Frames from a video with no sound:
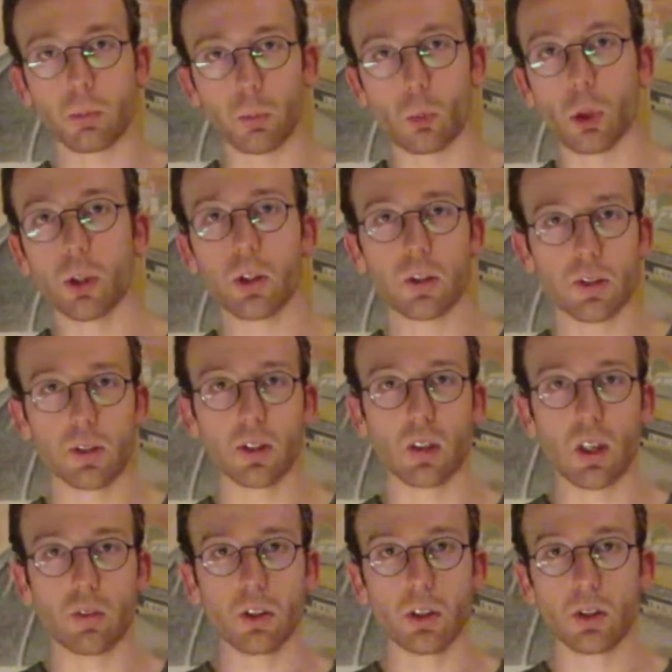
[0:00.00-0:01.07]
words
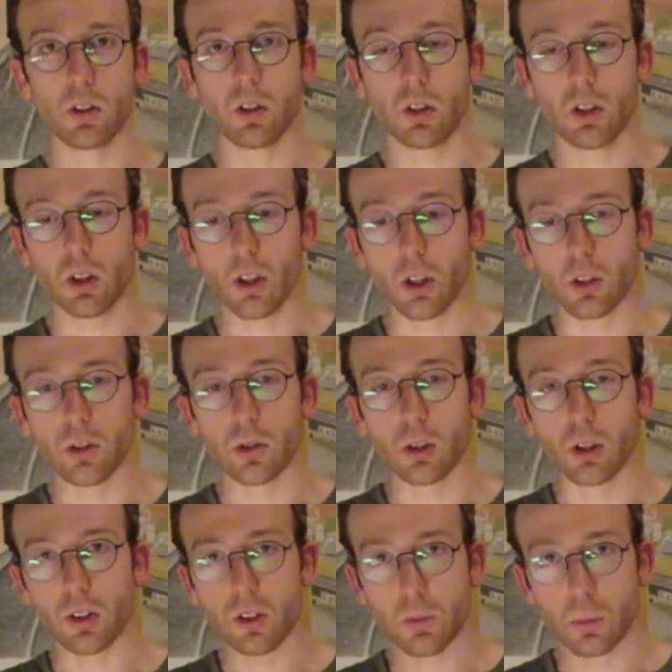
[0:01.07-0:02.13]
together and you
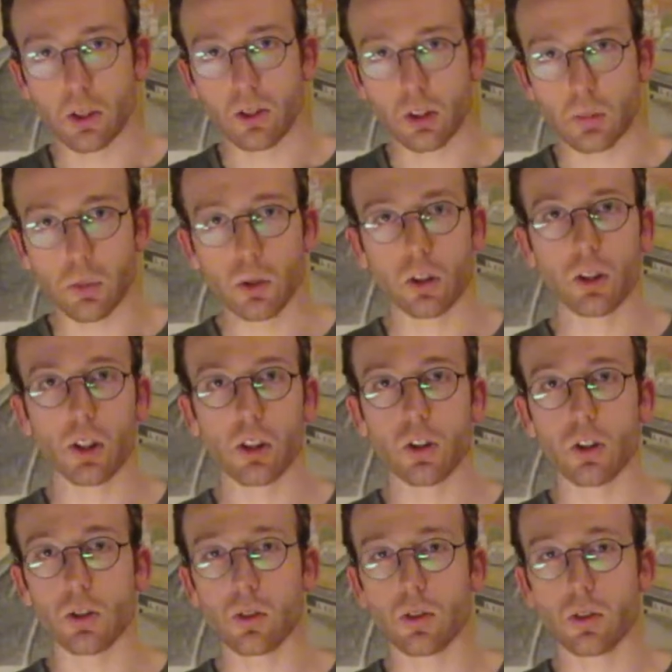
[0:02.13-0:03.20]
can express
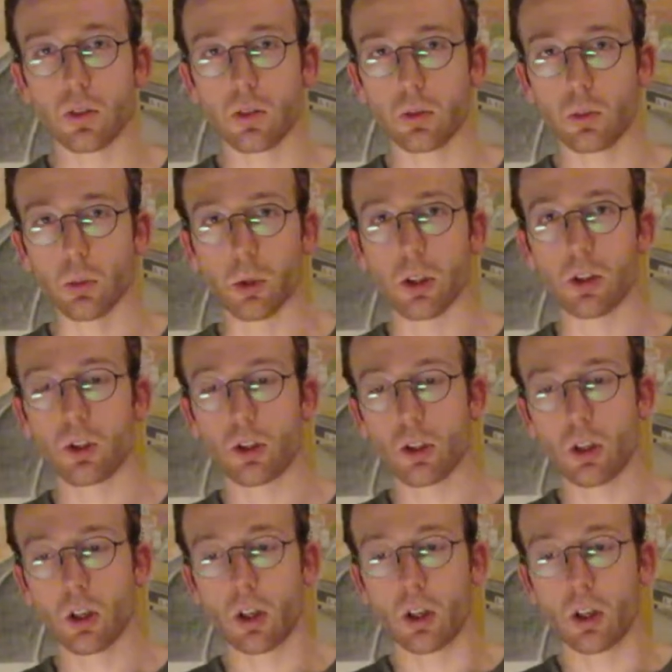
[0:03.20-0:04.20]
communications which